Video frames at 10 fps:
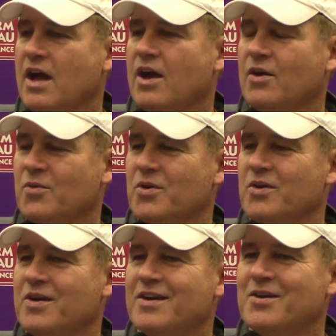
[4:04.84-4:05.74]

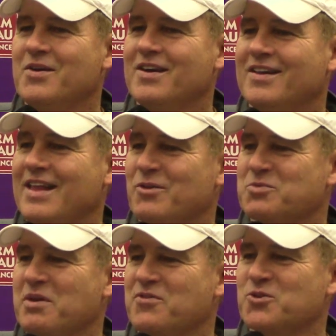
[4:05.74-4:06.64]
that was
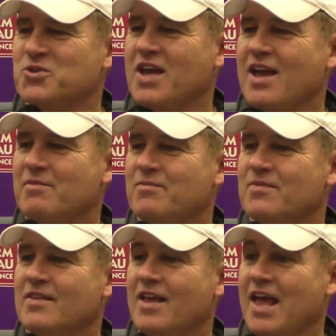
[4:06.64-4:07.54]
my first game,
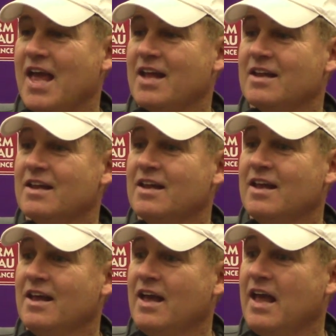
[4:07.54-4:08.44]
and
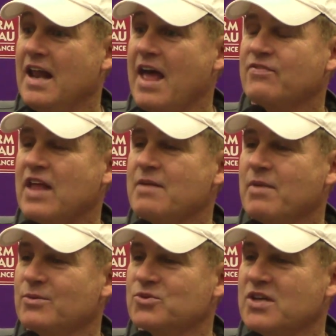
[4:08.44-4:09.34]
at halftime
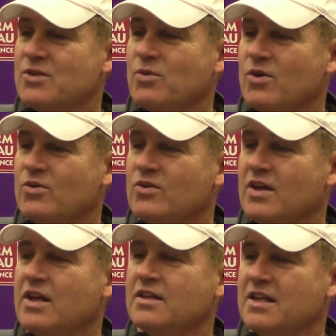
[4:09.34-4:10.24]
I was a hero,
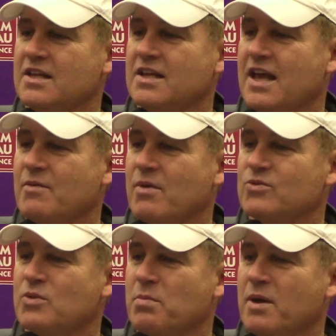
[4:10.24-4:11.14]
and at the end of the game I
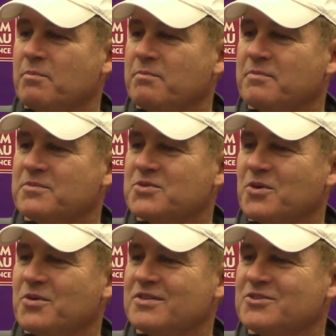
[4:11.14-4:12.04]
was a bum.
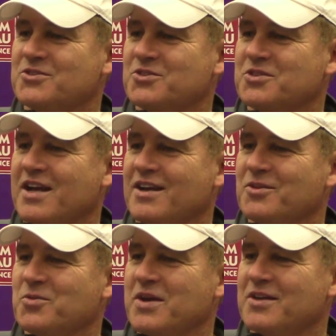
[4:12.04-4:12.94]
So just kind of
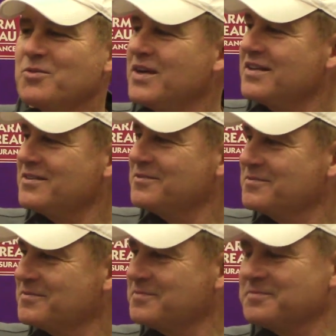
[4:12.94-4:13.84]
the way it went.
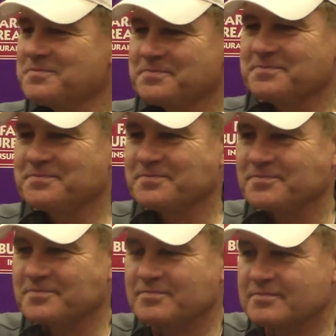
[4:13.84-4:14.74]
As far as the
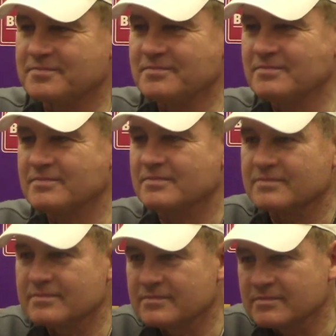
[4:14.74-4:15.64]
atmosphere goes, just
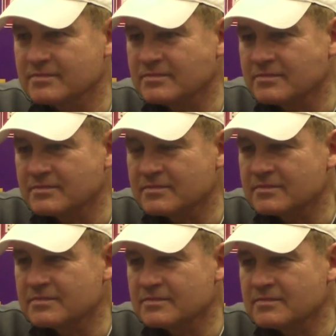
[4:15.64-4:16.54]
you know, Death
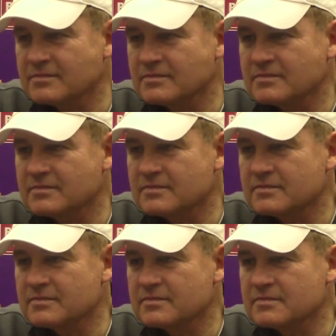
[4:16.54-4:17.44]
Valley being the
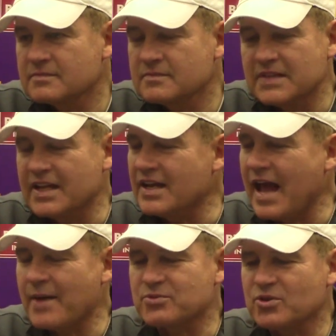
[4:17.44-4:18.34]
craziest It
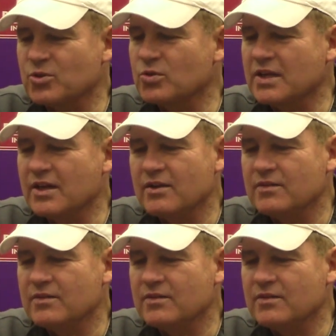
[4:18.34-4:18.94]
absolutely